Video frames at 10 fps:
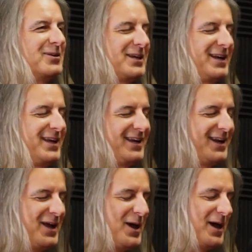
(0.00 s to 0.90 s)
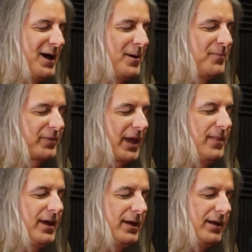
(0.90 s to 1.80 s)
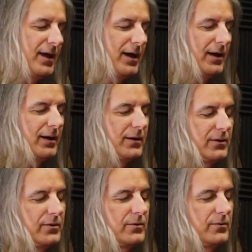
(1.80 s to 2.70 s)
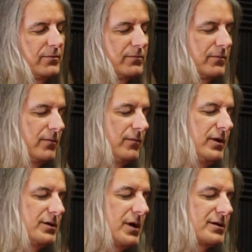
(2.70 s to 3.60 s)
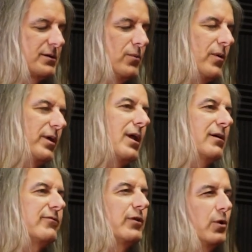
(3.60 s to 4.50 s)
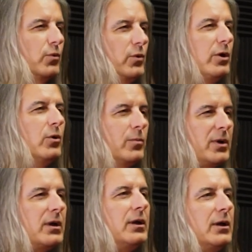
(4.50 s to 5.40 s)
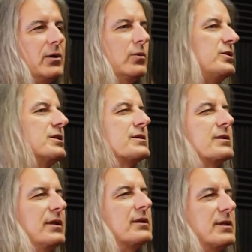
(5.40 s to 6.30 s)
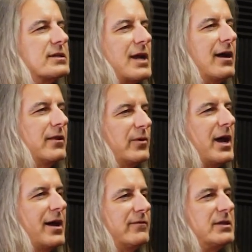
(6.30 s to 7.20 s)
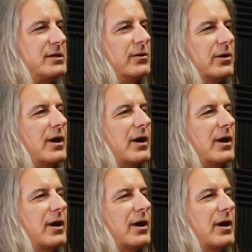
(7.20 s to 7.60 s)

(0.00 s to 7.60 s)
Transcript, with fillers: really yeah. Um, and then uh, there's also what we call a float room, which is the the style that we have at zero